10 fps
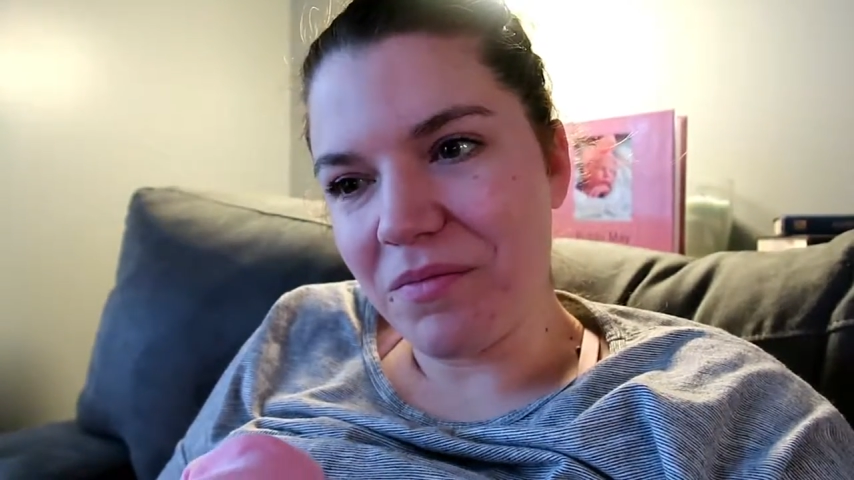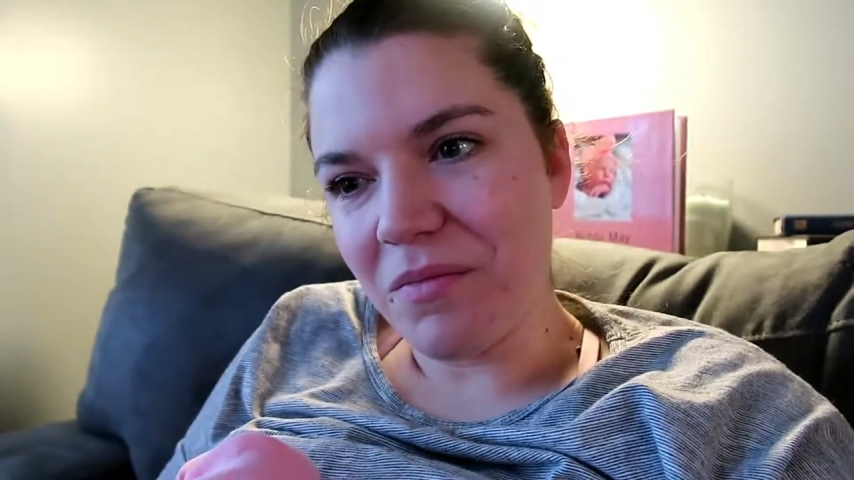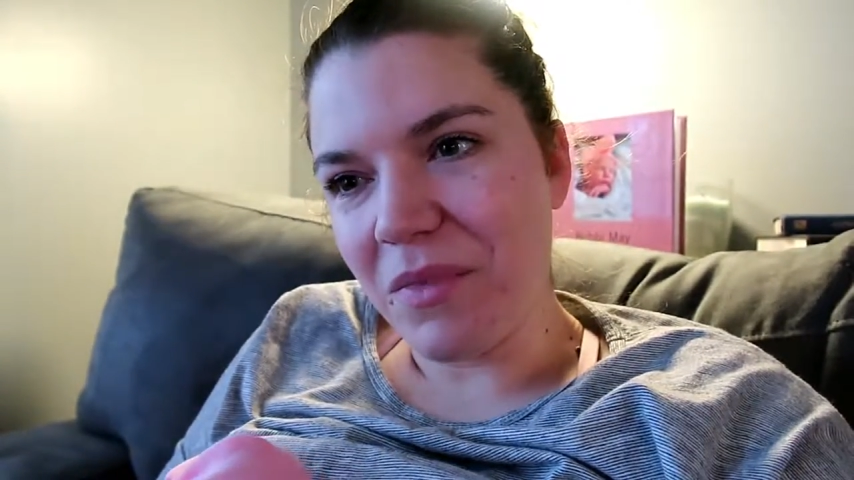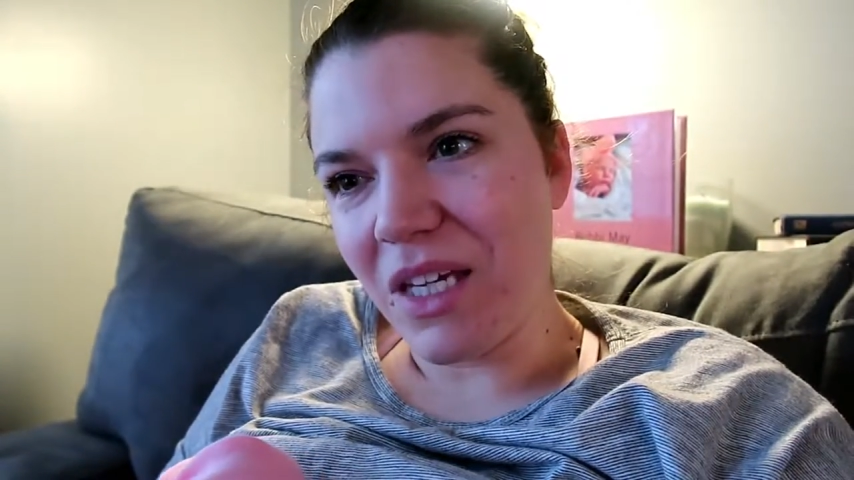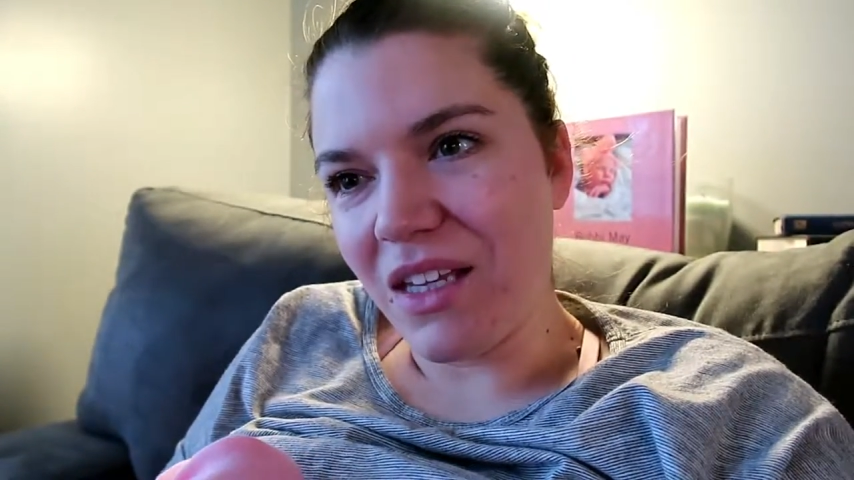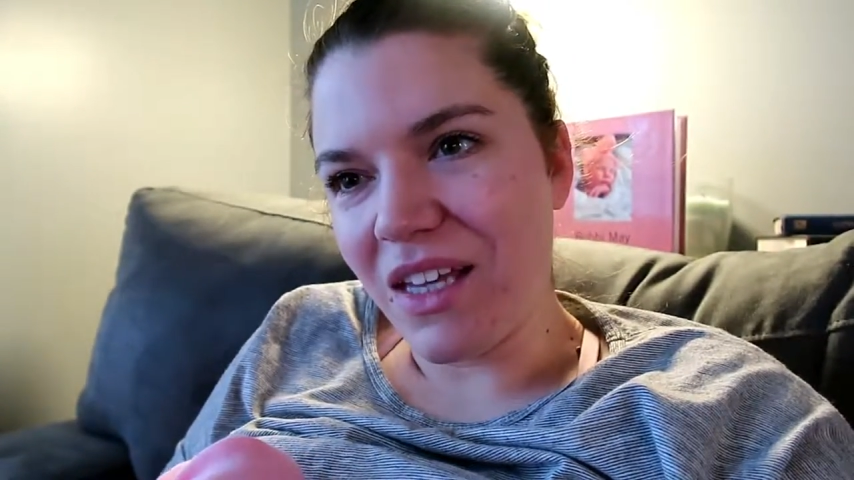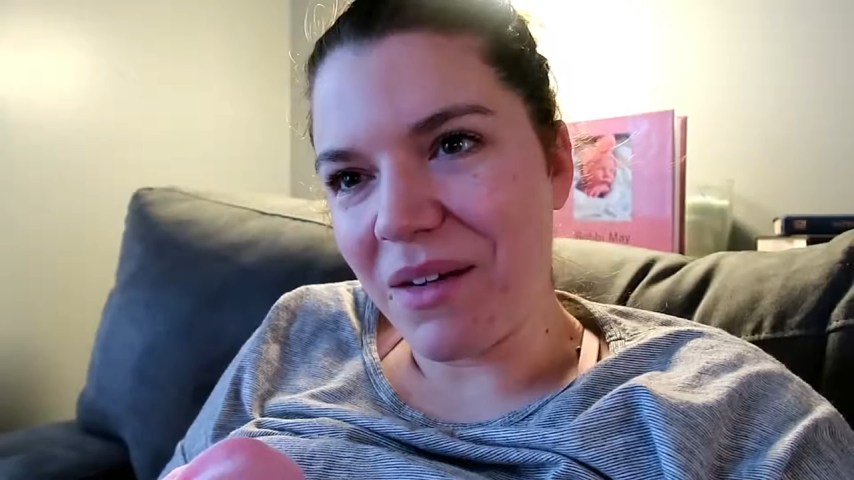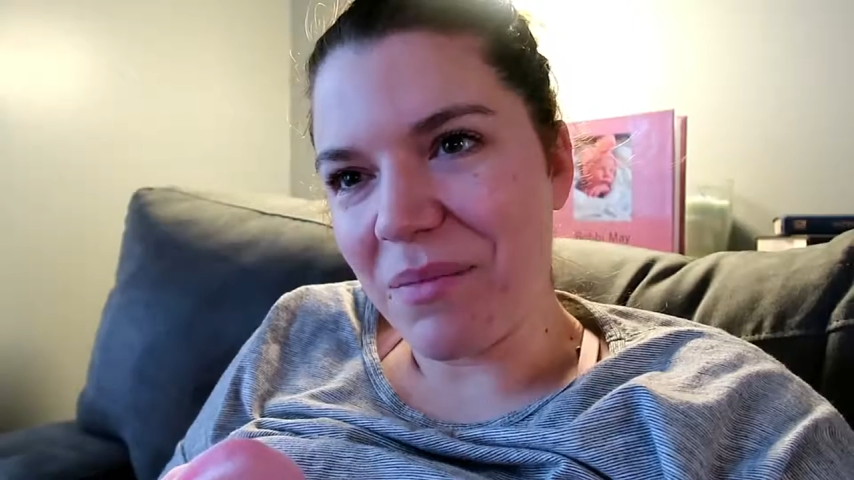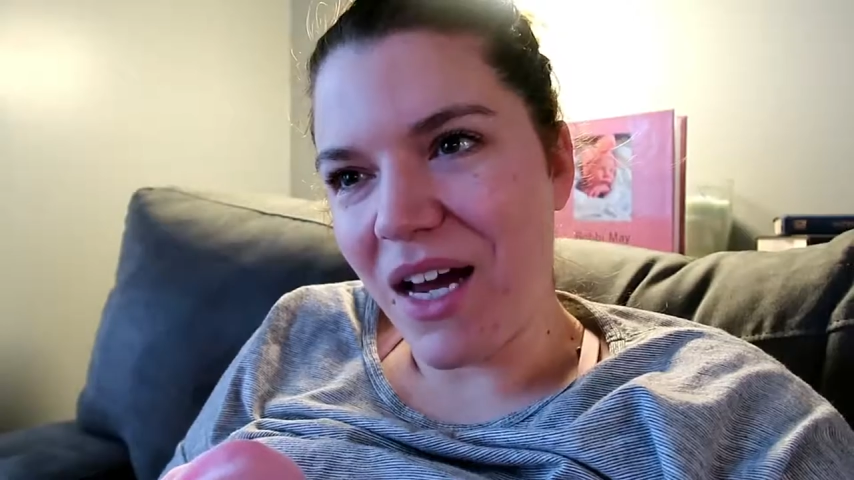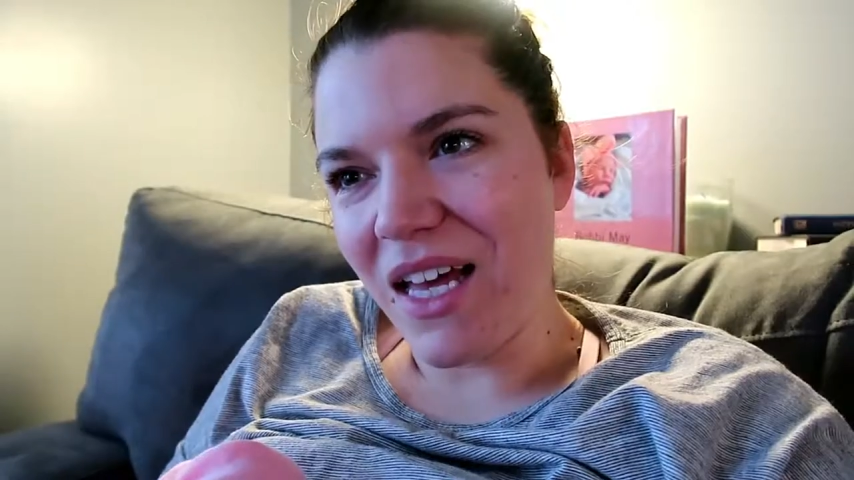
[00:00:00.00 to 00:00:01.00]
me
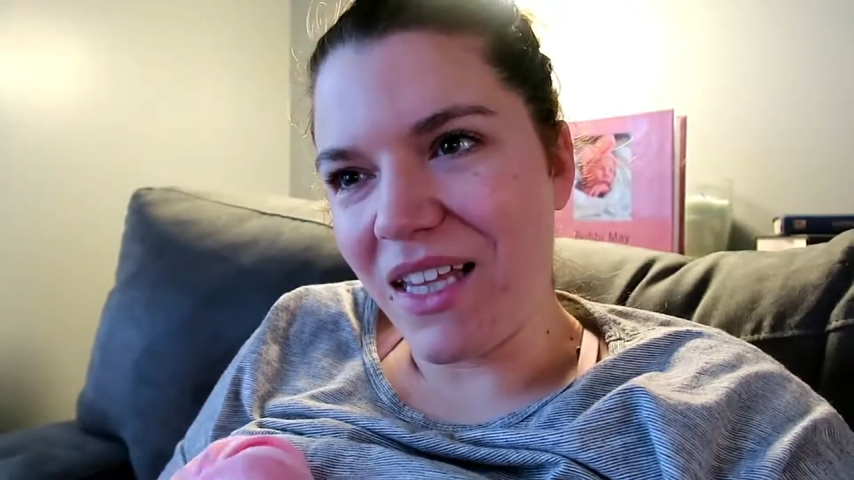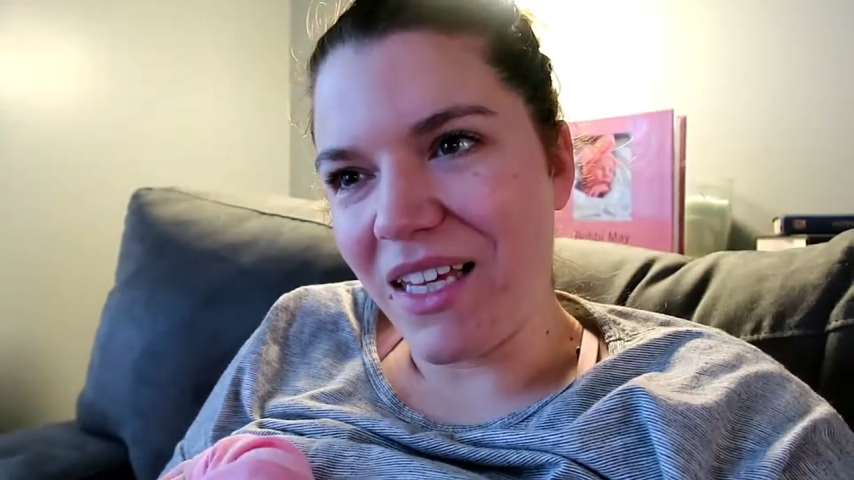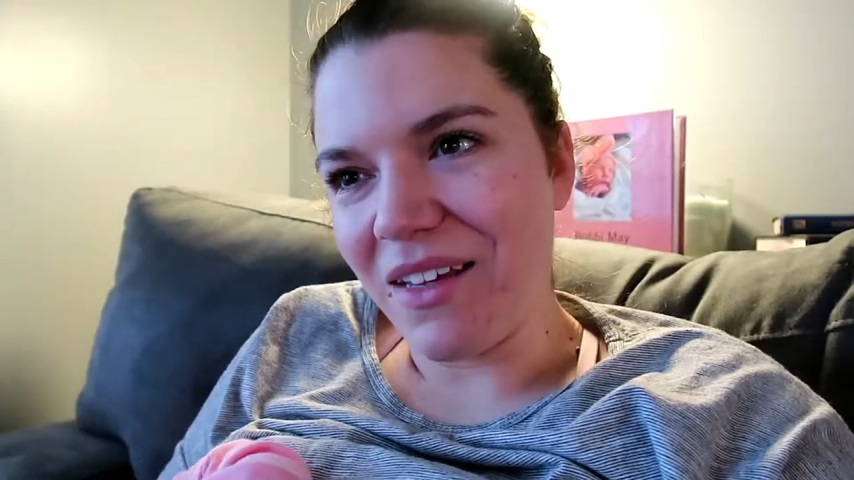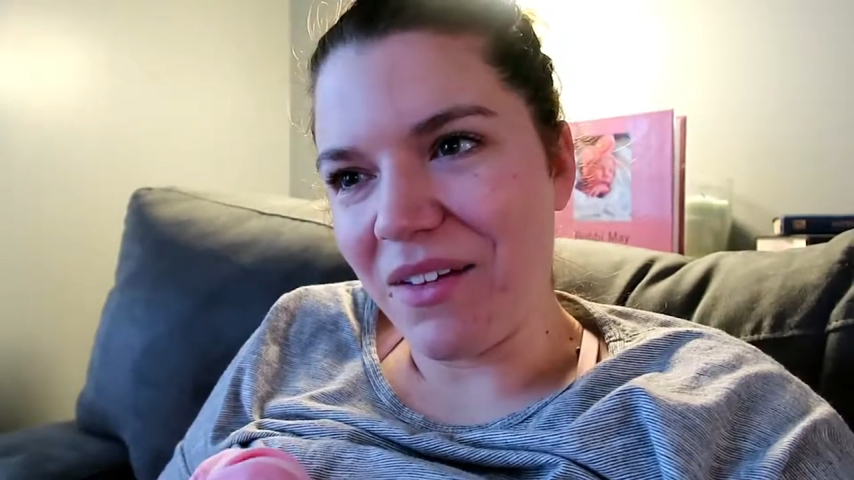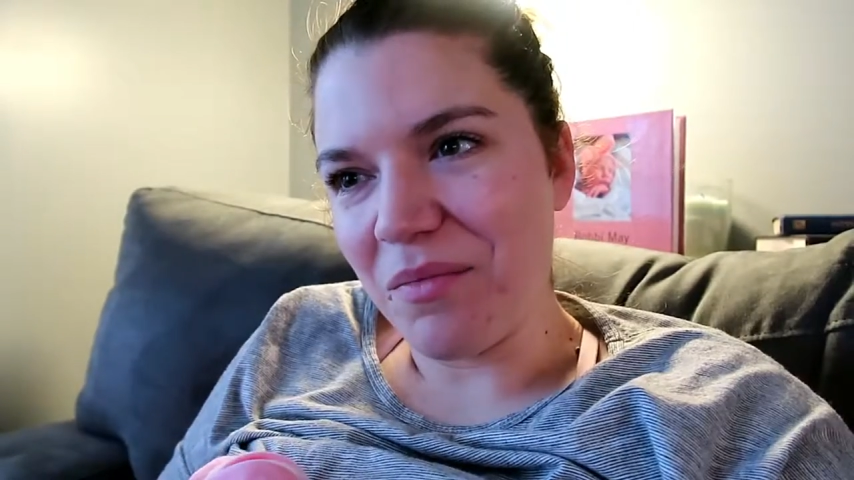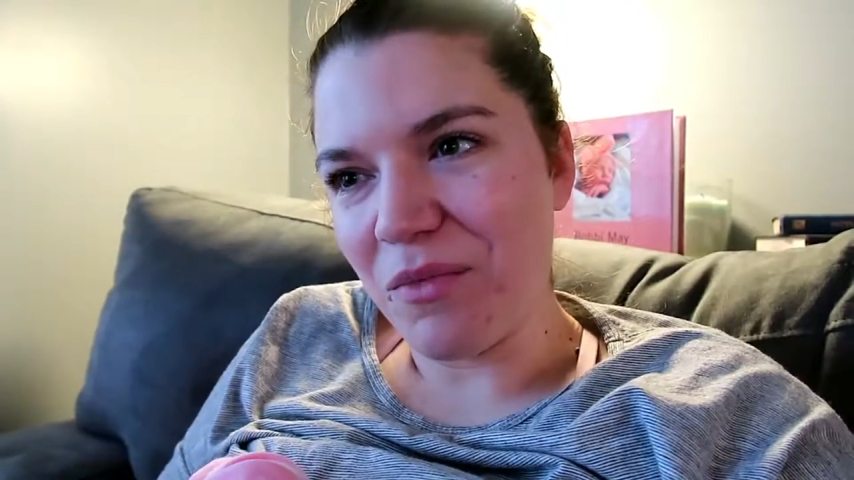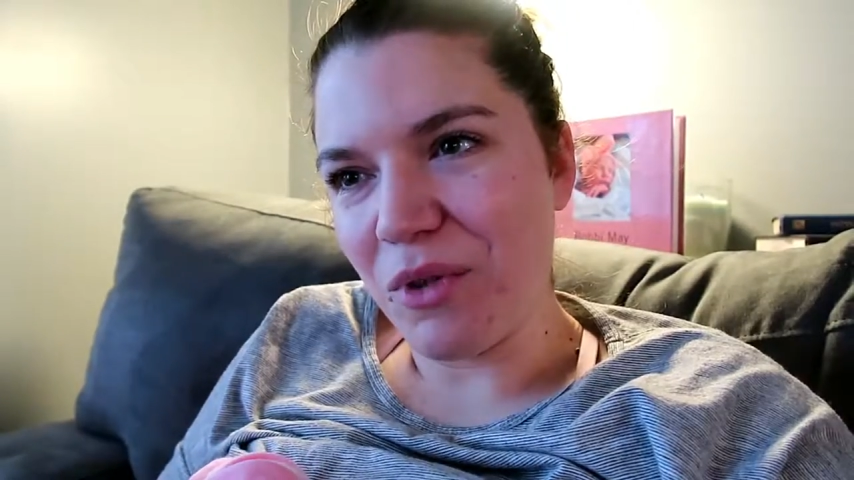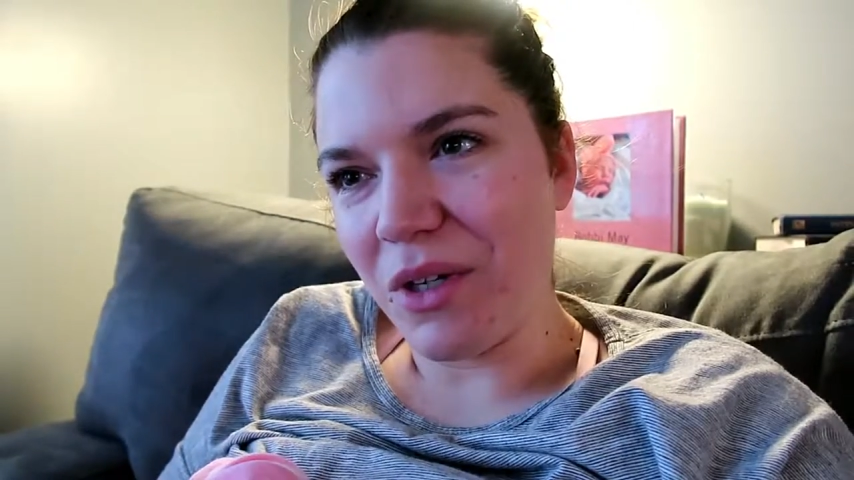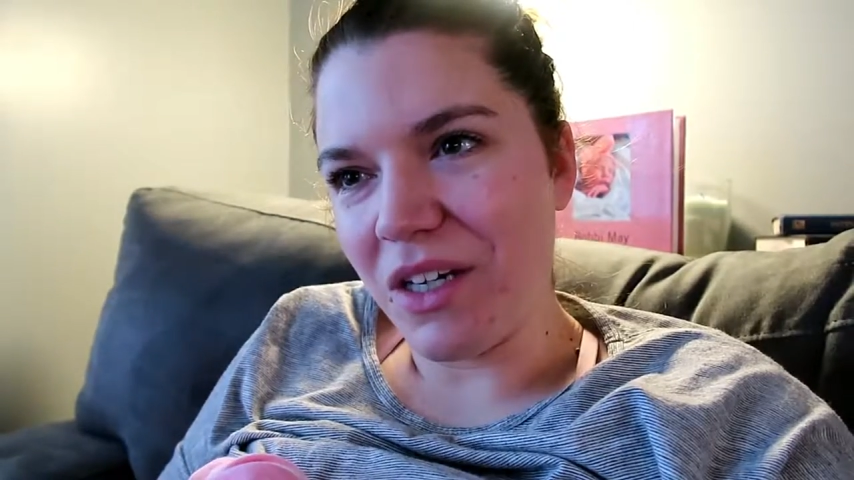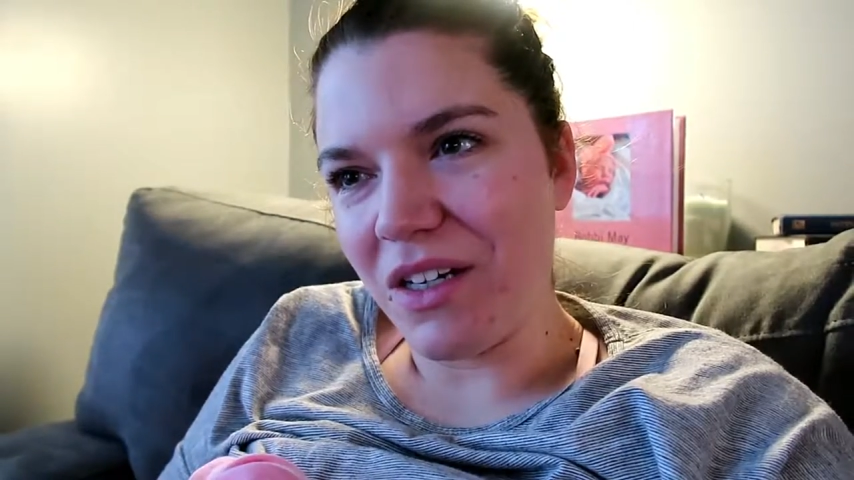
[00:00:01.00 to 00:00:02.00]
like piling
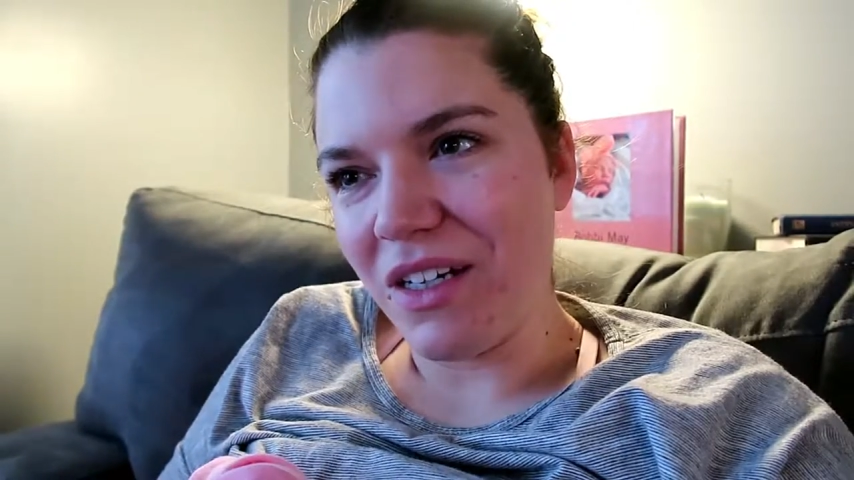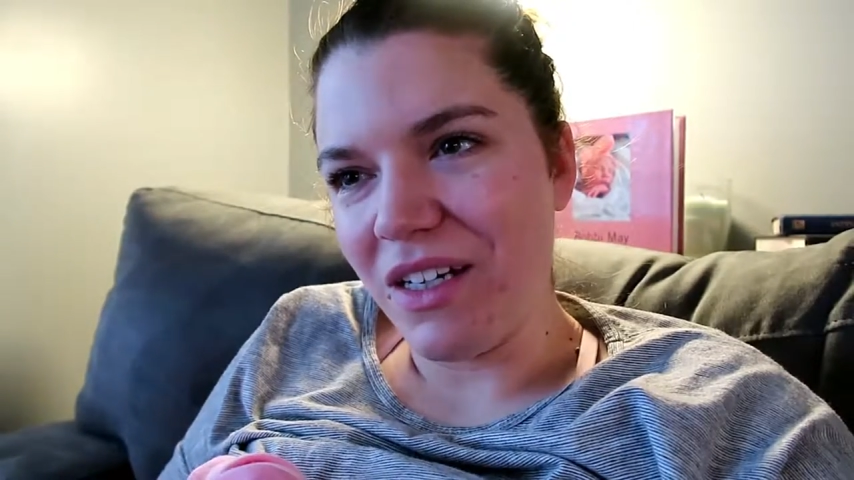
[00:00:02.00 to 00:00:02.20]
more